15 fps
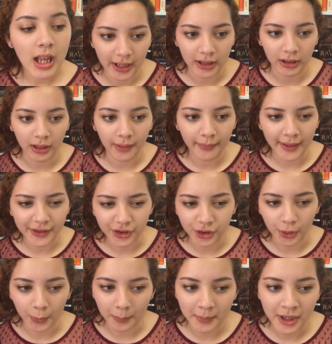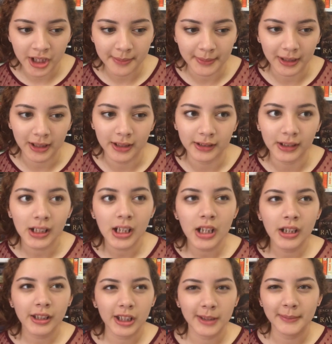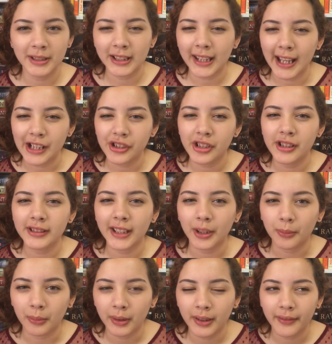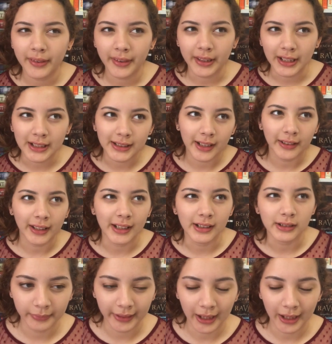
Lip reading: And I love that so much because communication is like one of the easy things